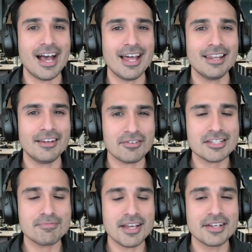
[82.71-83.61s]
And it
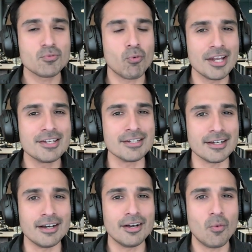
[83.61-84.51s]
does make us
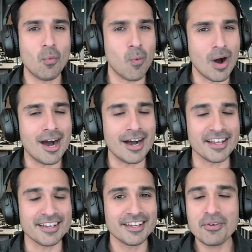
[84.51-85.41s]
wonder
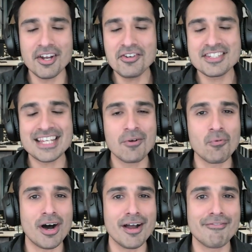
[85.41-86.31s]
why. We understand
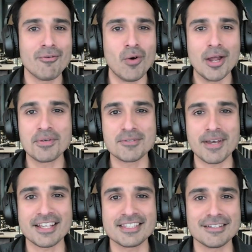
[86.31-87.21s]
why from one
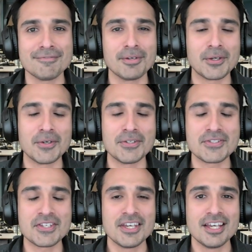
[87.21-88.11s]
perspective,
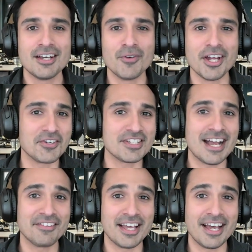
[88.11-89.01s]
because we
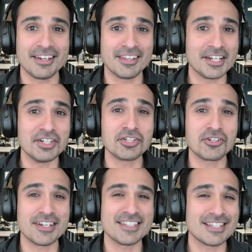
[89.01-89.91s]
understand that the
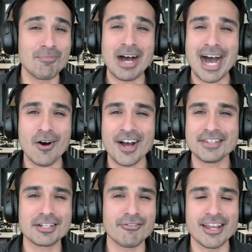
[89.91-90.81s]
industry somehow
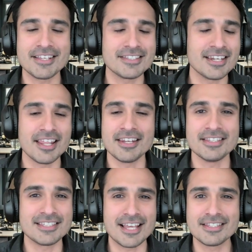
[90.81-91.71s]
has created an
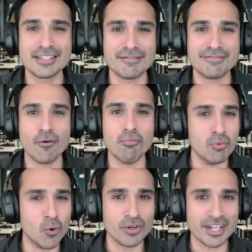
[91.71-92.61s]
incentive for
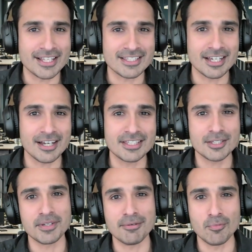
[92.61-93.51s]
more data
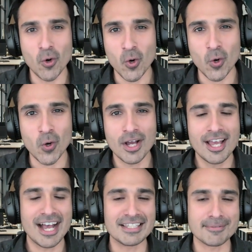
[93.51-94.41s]
to be more,
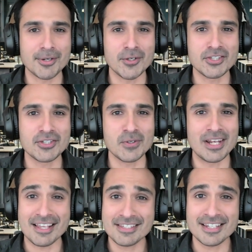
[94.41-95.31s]
as opposed to
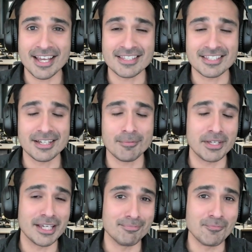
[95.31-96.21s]
less data
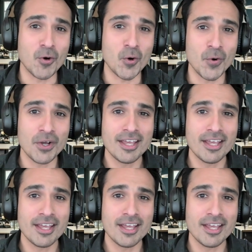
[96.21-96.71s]
being more.